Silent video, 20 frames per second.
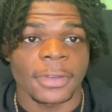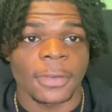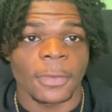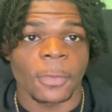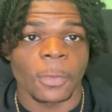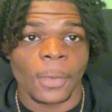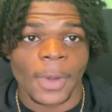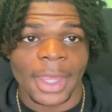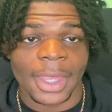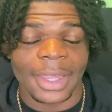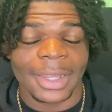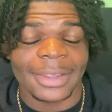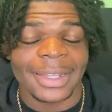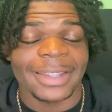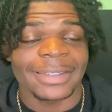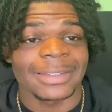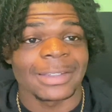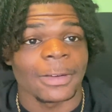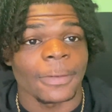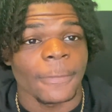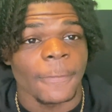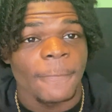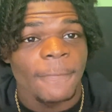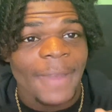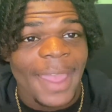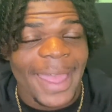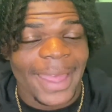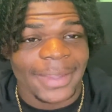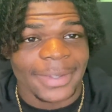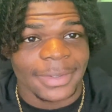of weight unless you're
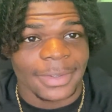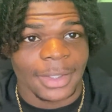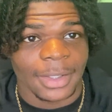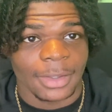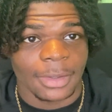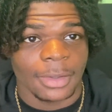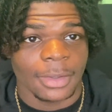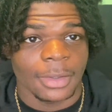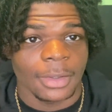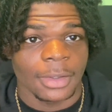fasting.